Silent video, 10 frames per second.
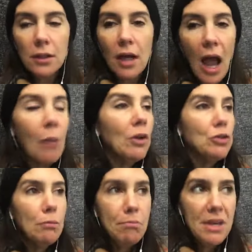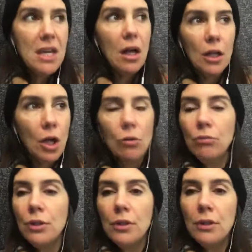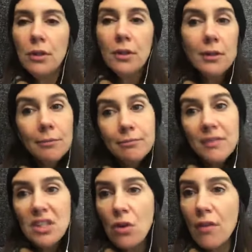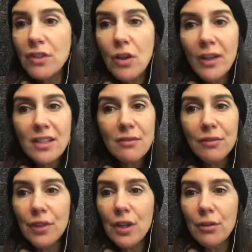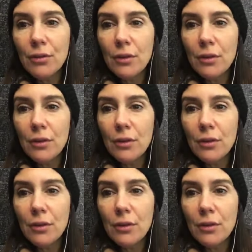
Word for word: I want to be alone. This coffee talk isn't for you.